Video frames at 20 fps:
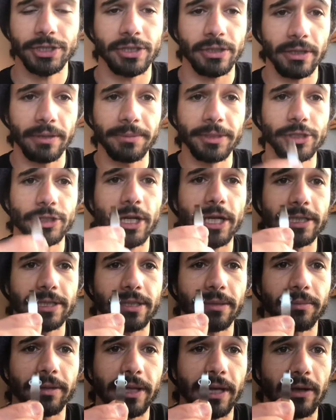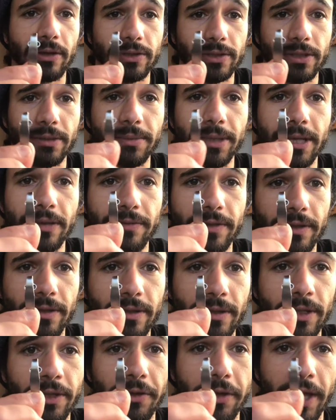So let me try something else. Let me give
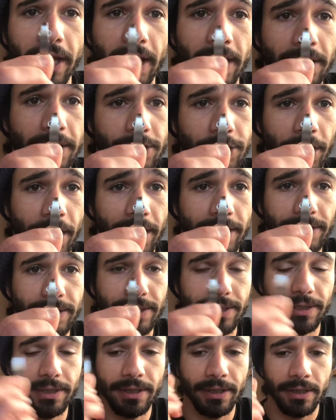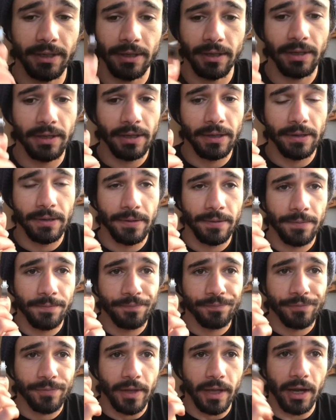a little guy a chance.
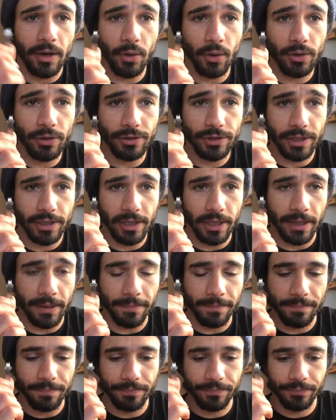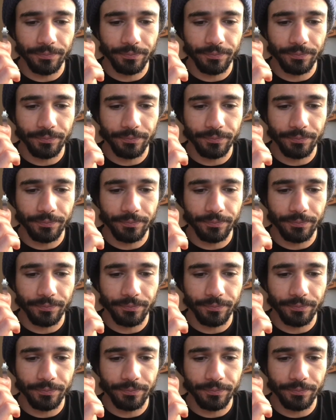I ordered the clip.